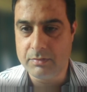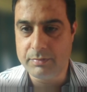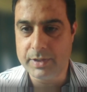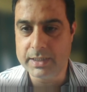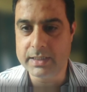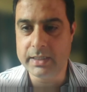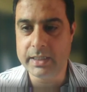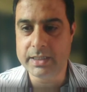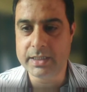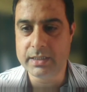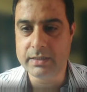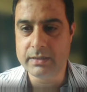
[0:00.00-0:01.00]

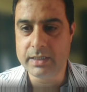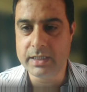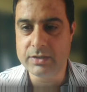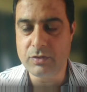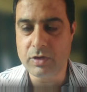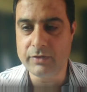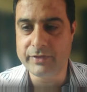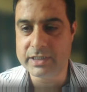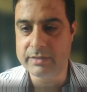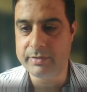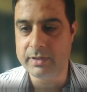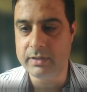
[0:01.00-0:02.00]
Presentation is not
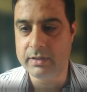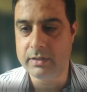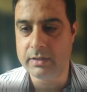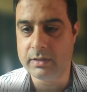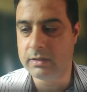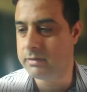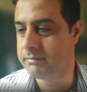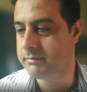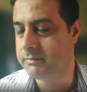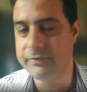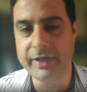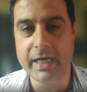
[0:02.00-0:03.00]
visible.
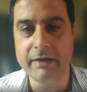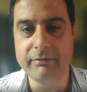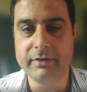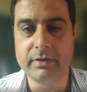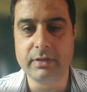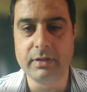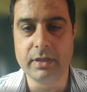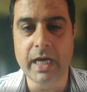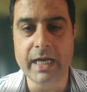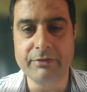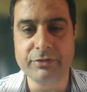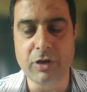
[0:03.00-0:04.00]
We have.
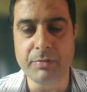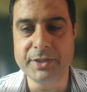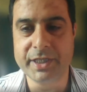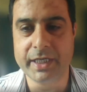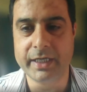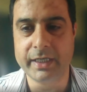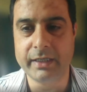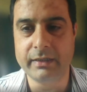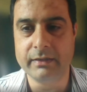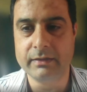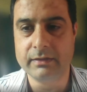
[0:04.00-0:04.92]
I have stopped sharing it.